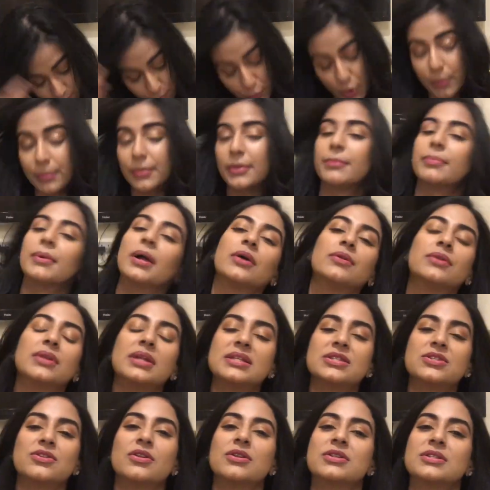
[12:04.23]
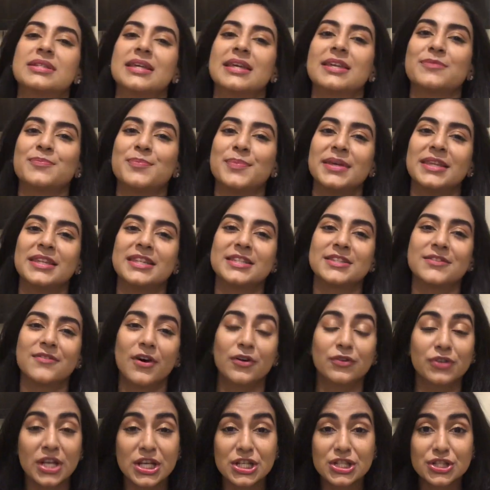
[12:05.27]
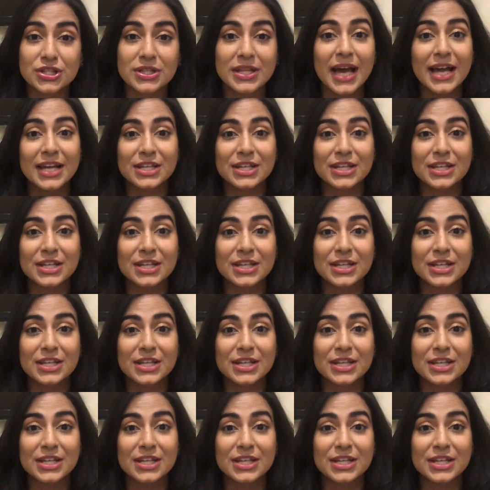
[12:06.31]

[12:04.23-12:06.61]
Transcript: Bobbi Brown has not sent me this foundation.